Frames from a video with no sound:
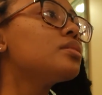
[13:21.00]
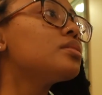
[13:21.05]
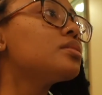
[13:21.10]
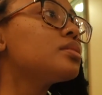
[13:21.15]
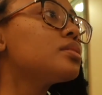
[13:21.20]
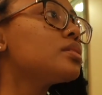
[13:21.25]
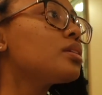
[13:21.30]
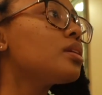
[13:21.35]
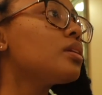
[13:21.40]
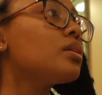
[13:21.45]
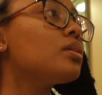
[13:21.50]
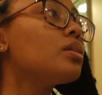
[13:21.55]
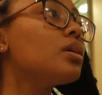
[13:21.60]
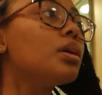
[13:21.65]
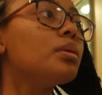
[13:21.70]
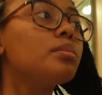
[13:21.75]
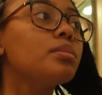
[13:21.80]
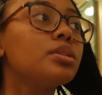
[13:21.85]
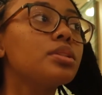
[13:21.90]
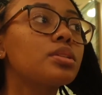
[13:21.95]
So
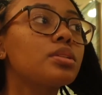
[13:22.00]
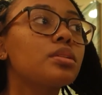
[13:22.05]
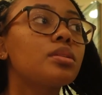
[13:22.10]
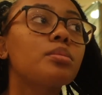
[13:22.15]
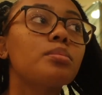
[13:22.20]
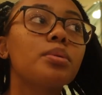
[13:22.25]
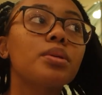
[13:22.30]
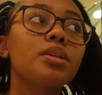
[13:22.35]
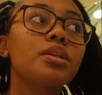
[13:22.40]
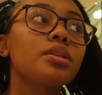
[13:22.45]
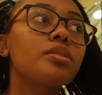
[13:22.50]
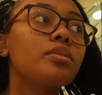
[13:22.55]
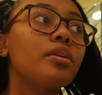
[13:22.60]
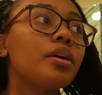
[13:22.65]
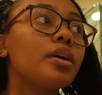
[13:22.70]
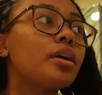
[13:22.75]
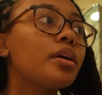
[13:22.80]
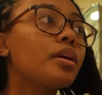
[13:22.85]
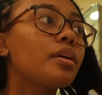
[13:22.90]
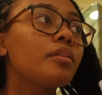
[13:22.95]
I'm just gonna put this
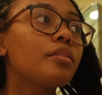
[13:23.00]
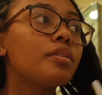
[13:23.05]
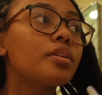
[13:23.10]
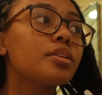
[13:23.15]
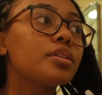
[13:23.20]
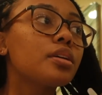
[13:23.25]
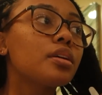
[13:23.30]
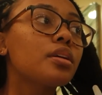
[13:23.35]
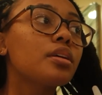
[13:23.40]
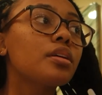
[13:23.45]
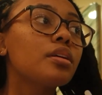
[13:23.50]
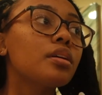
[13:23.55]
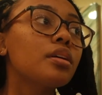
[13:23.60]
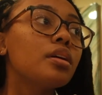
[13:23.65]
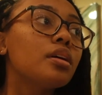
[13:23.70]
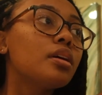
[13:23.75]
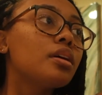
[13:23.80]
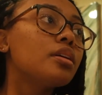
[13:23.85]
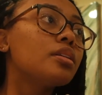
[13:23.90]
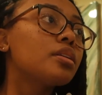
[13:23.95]
right here for a second
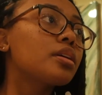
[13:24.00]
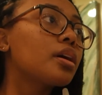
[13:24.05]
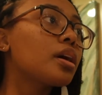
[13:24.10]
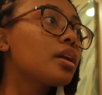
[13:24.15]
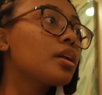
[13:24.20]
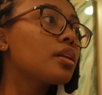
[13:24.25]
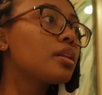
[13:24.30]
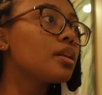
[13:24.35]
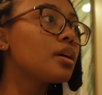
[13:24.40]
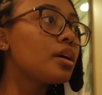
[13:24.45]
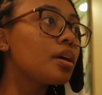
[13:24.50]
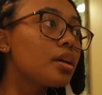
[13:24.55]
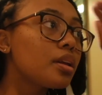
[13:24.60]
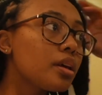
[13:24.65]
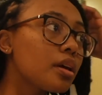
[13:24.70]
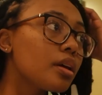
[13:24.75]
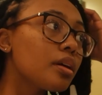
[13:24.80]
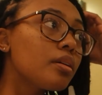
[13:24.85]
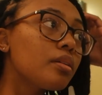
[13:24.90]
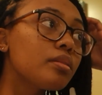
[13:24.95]
to kind of lay it
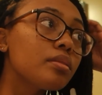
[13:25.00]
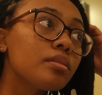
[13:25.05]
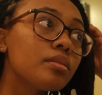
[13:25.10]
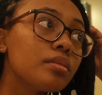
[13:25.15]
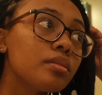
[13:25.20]
down.